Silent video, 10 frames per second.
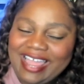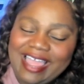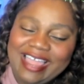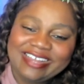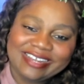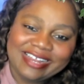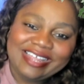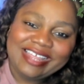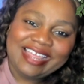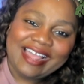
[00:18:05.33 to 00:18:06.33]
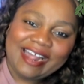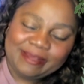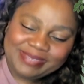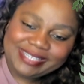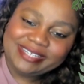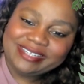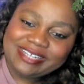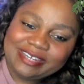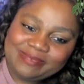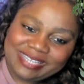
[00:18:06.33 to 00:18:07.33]
and I'm
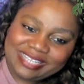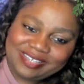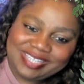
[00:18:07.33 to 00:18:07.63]
still upset to